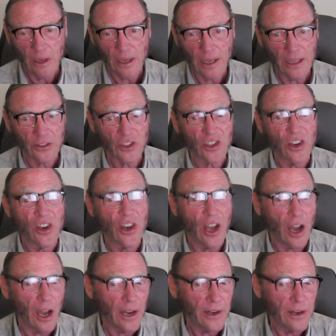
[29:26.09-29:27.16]
It's
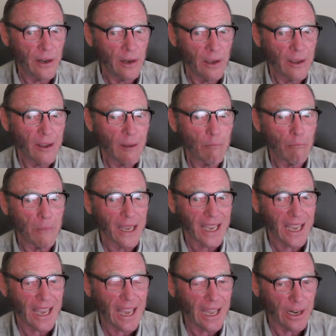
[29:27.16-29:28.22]

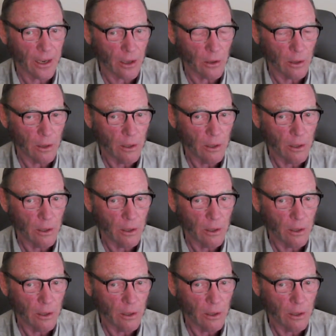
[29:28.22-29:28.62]
non-mechanical.